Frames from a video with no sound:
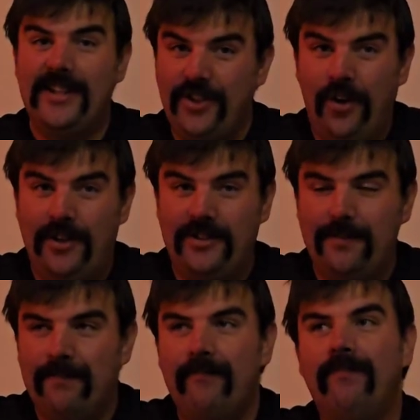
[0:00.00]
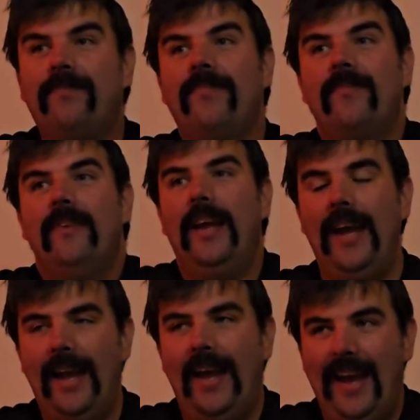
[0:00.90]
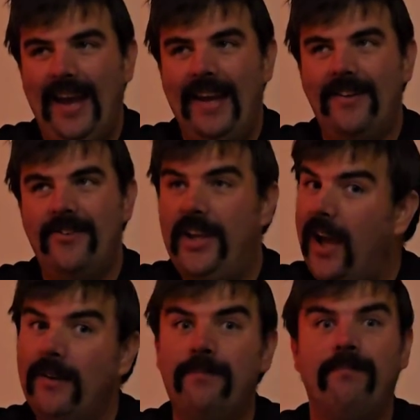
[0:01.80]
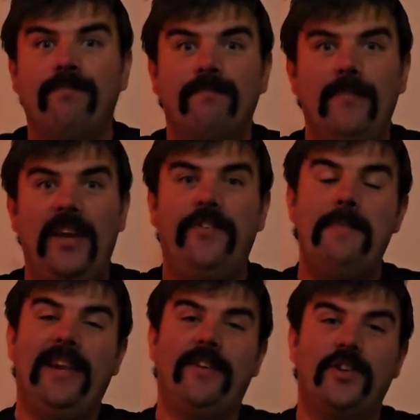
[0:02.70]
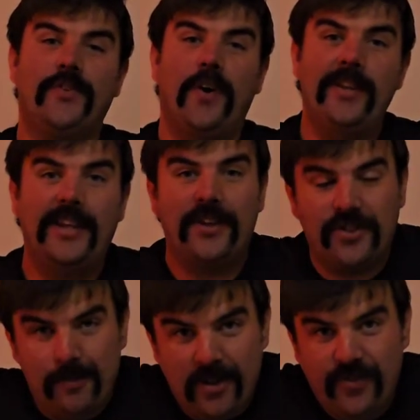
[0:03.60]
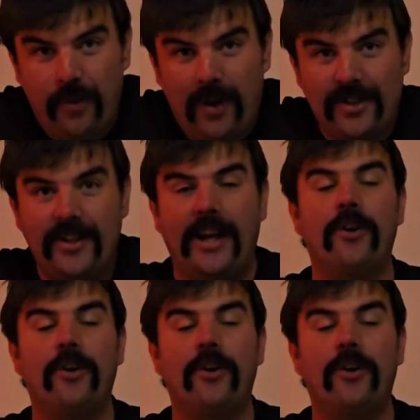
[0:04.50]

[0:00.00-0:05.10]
It's awesome. And, yeah, if you made it this far, thank you so much for watching.